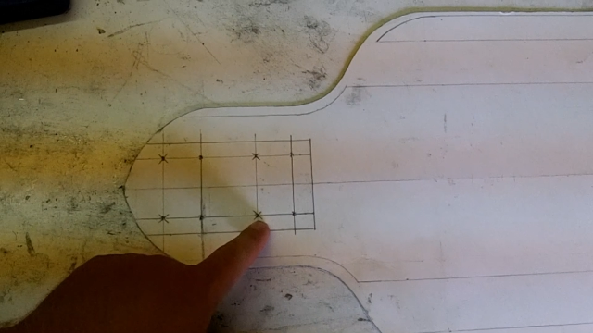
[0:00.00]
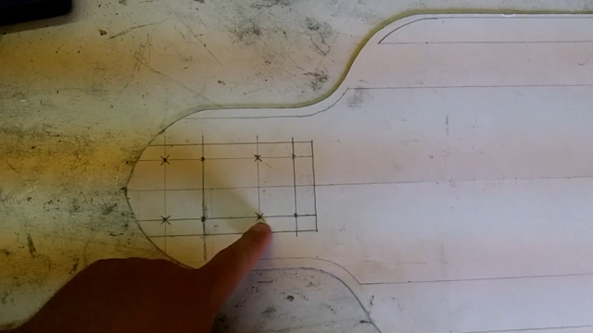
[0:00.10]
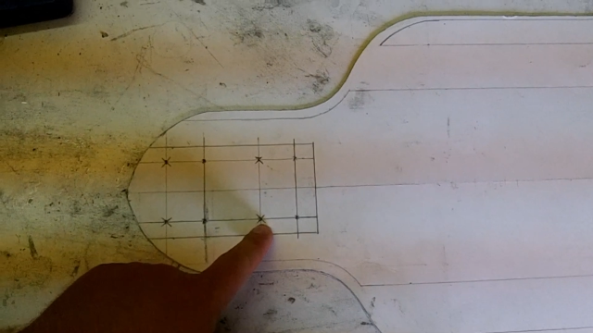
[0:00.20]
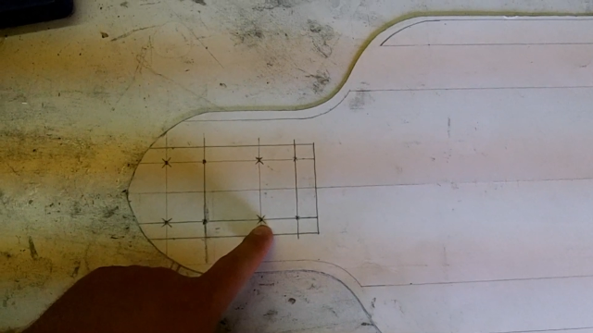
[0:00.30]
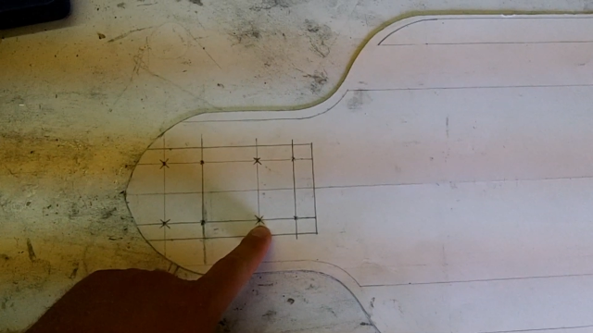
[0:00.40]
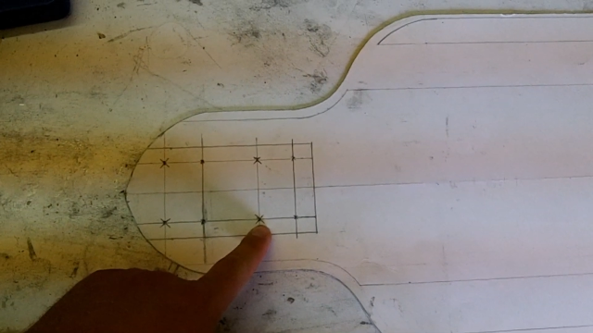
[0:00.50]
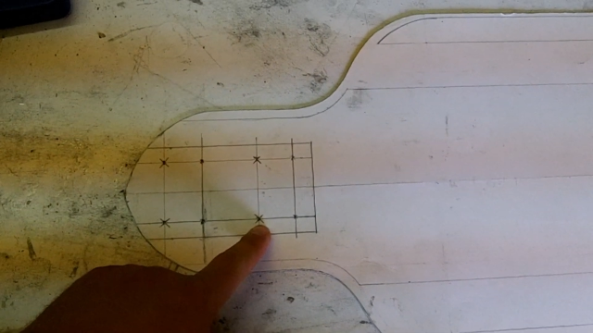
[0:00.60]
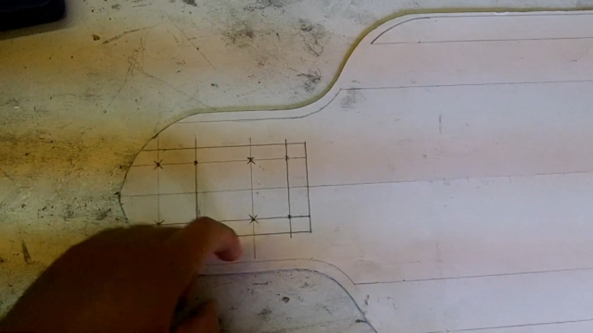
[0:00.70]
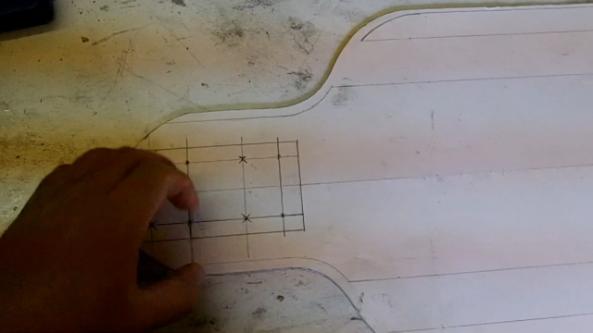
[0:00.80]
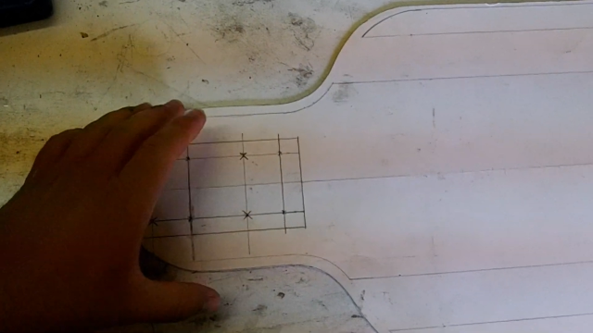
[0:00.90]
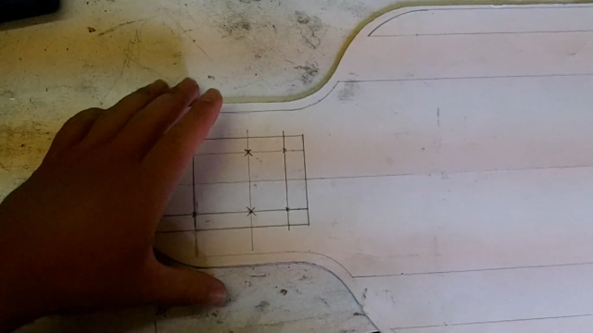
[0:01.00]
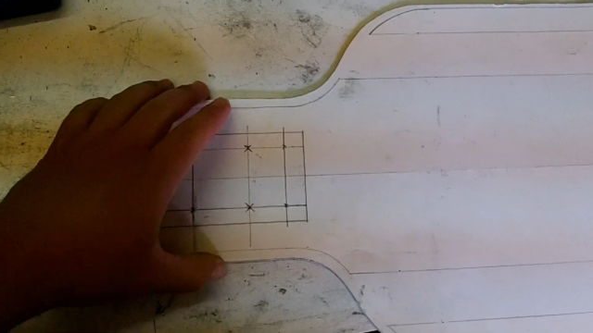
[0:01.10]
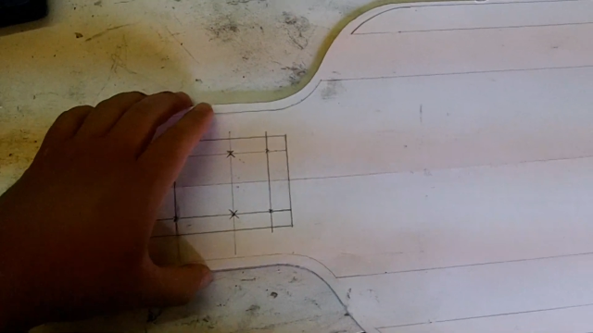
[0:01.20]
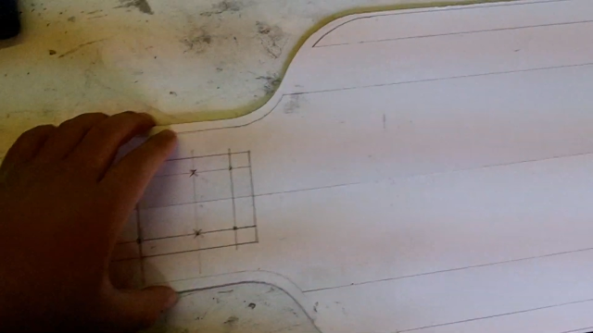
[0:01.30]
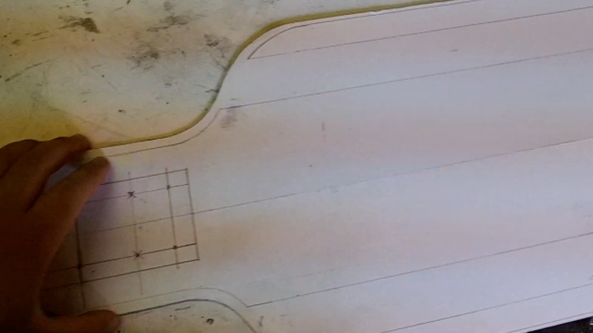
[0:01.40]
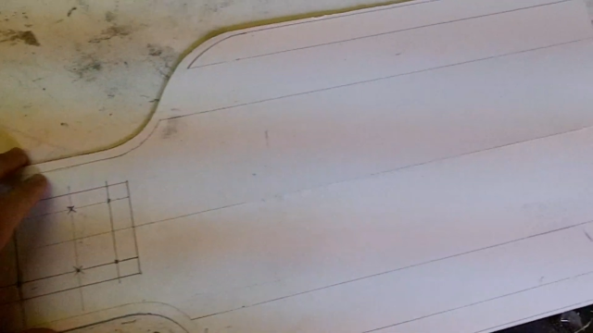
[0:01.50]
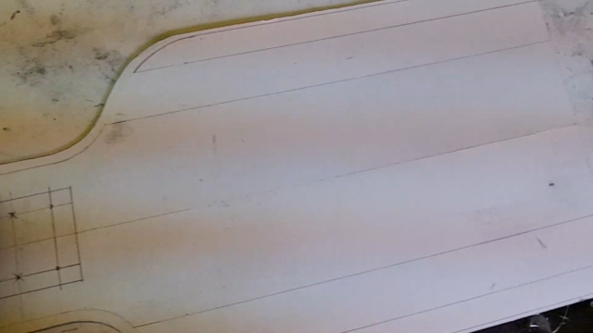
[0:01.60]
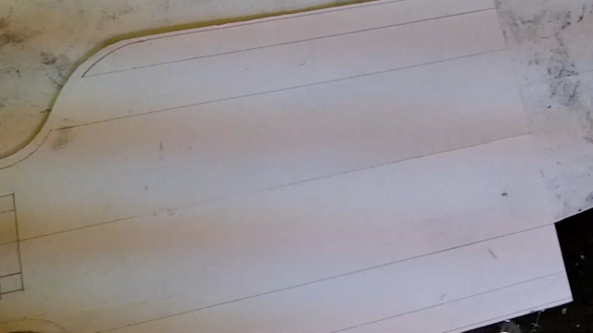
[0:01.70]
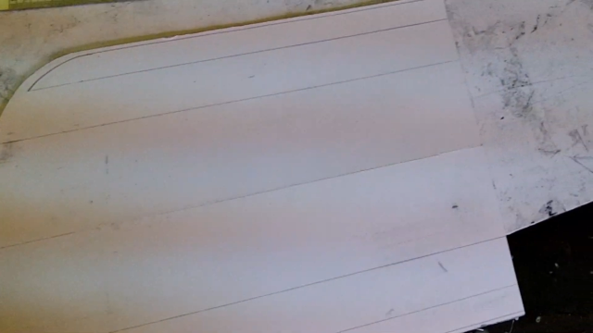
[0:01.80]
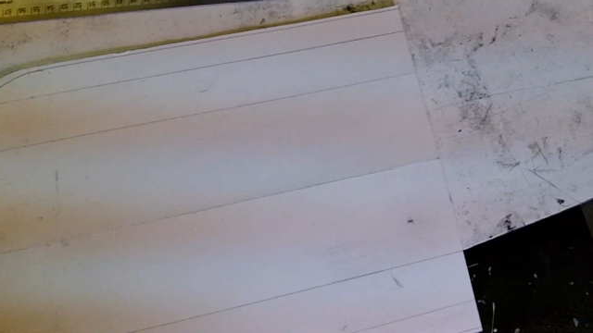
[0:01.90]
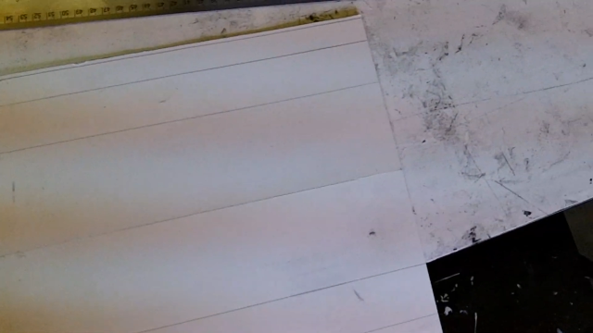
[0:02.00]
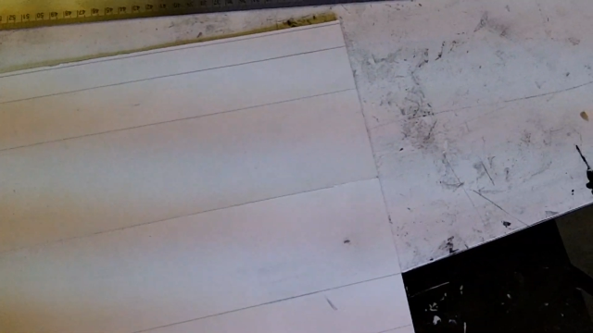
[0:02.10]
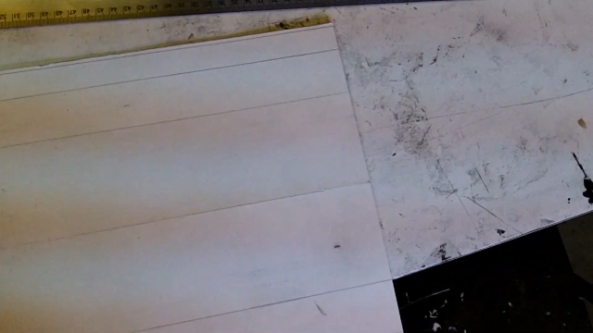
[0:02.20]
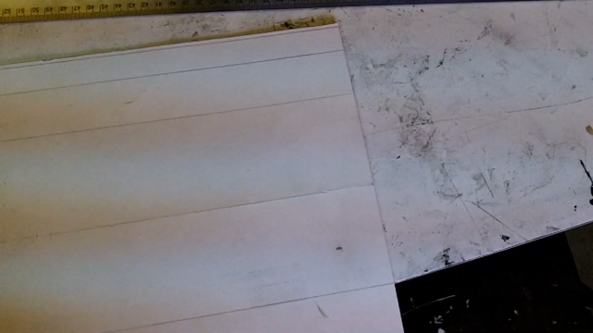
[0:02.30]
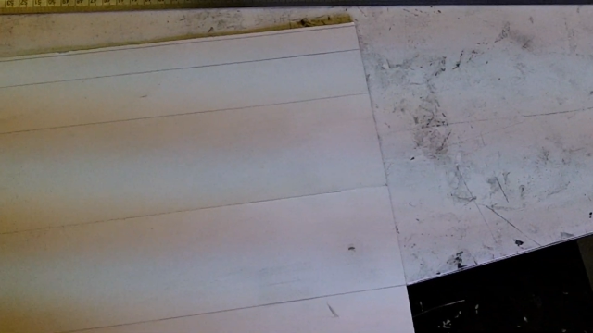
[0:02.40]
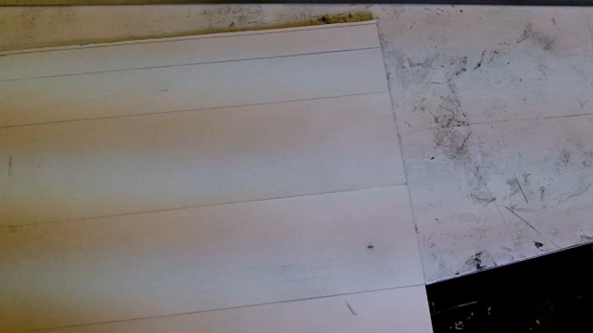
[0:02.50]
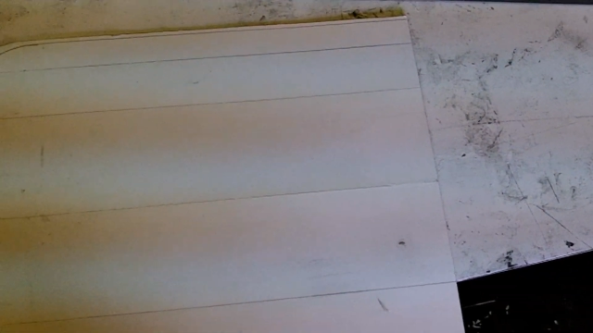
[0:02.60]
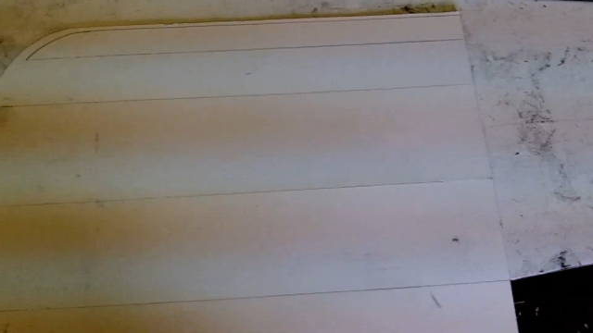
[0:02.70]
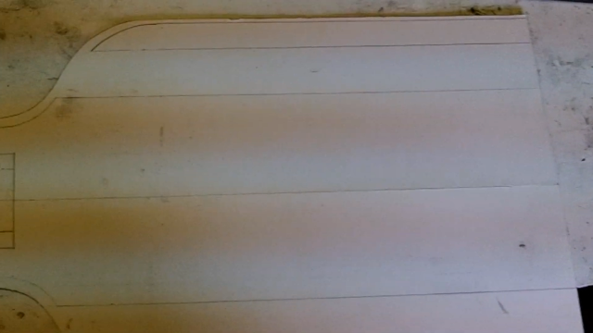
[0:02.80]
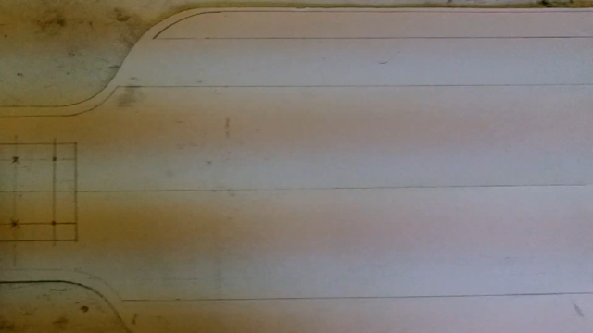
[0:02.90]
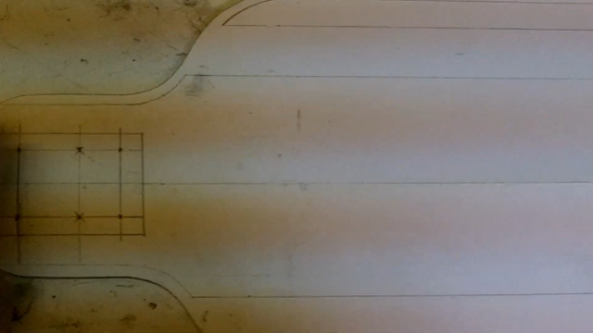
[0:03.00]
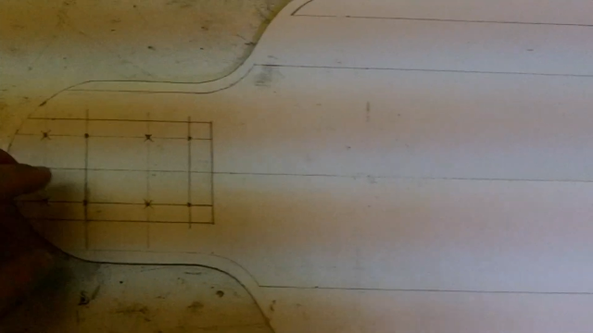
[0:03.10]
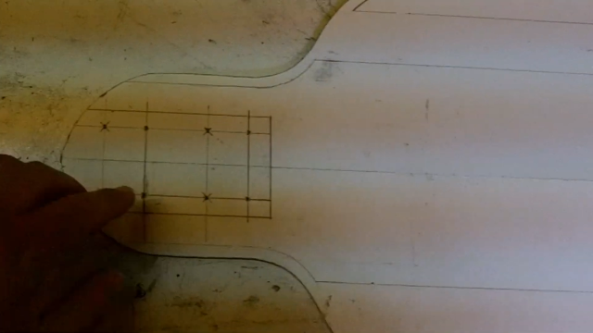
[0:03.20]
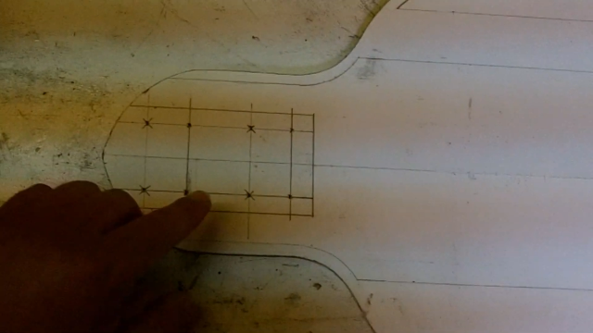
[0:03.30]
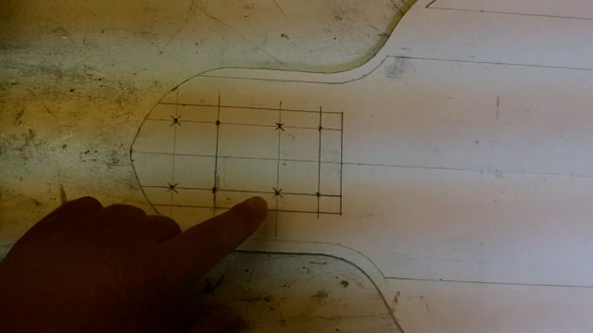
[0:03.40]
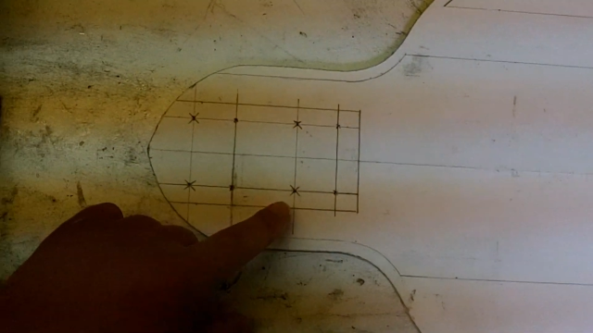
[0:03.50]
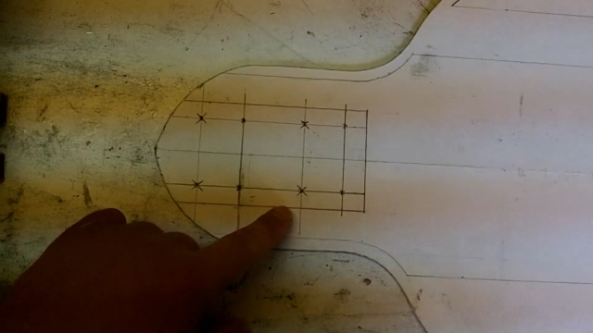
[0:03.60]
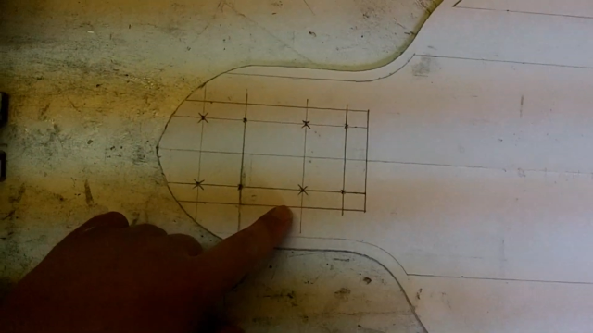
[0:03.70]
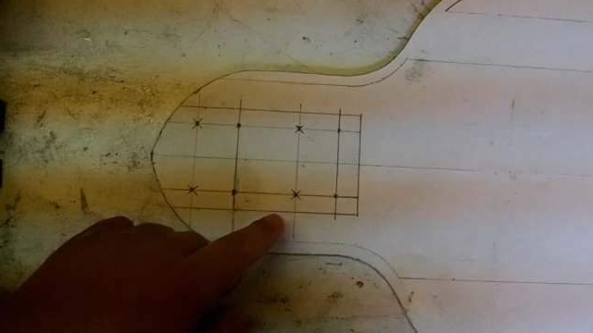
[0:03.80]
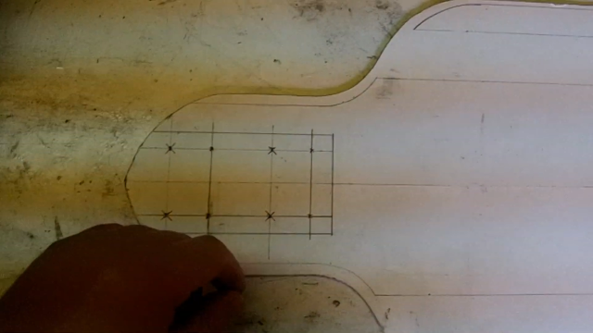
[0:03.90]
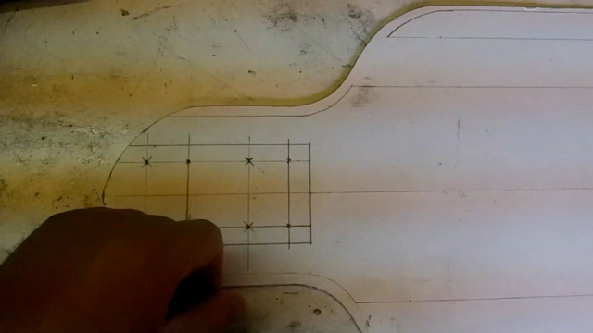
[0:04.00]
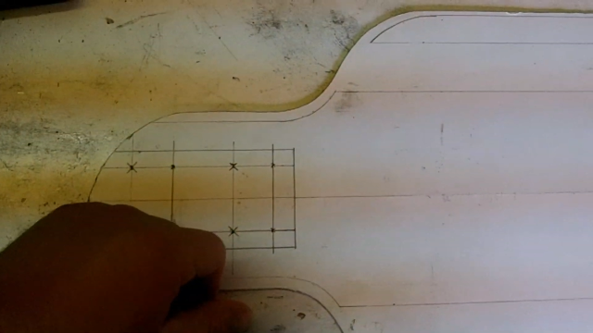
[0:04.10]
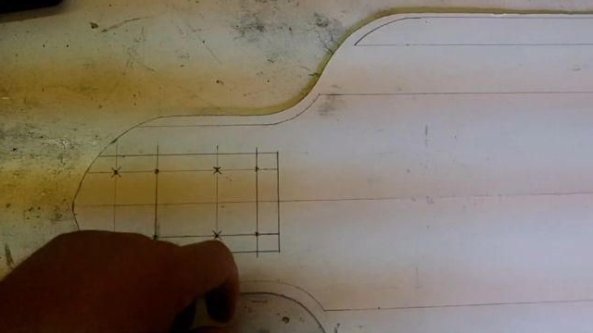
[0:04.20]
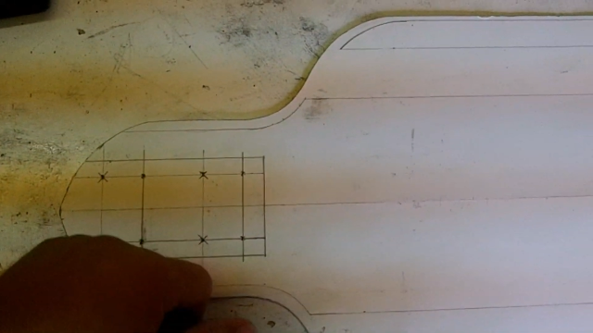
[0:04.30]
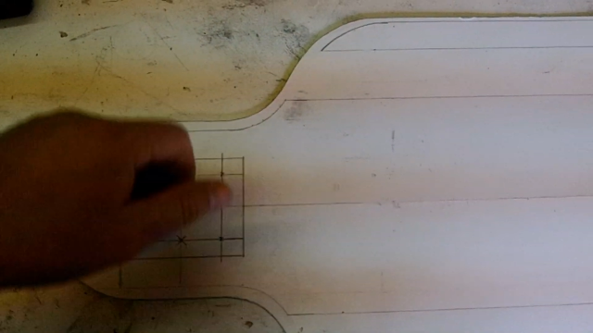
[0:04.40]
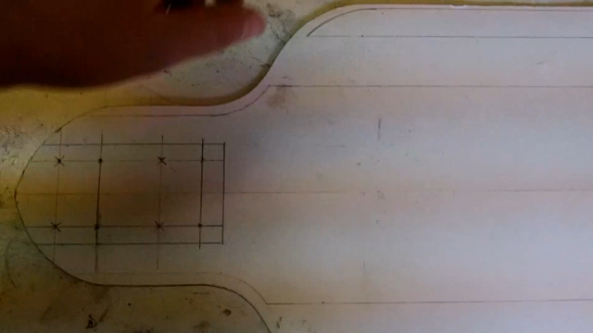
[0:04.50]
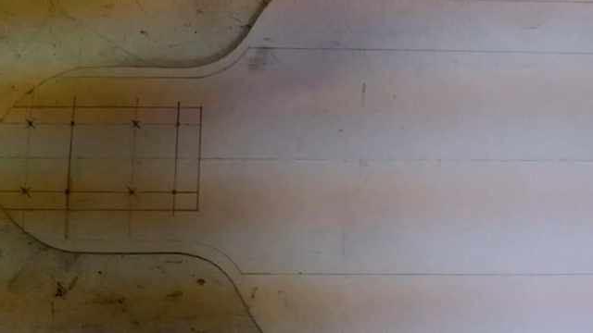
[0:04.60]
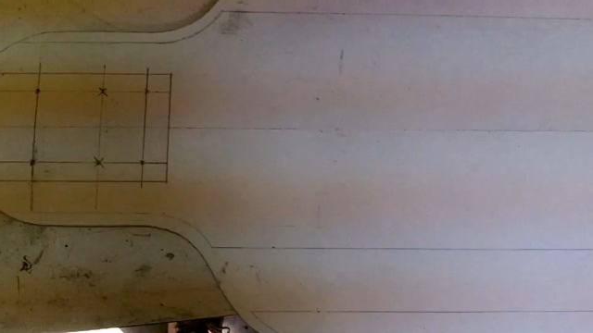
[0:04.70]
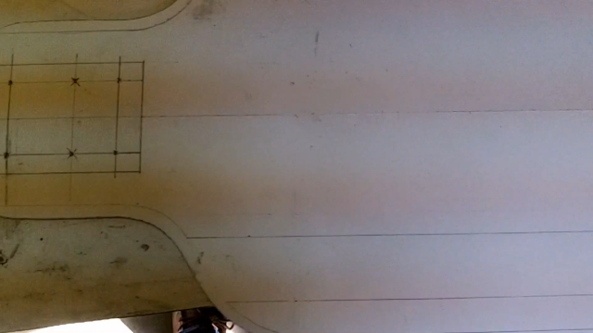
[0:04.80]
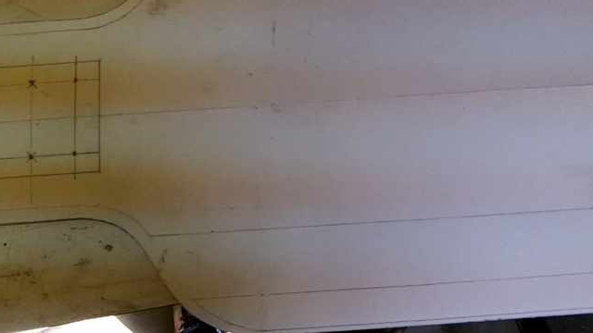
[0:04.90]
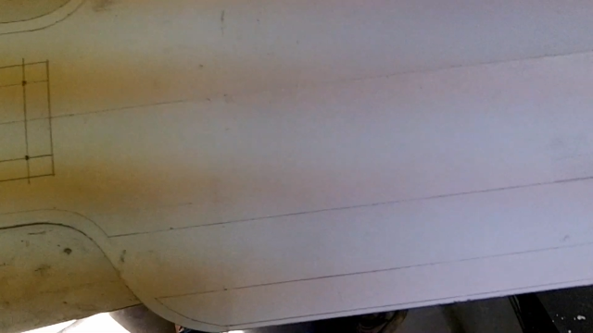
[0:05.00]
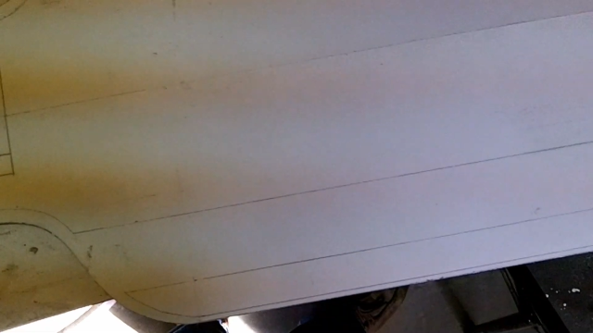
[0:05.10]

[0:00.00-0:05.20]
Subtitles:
Nobody's mouth can be seen.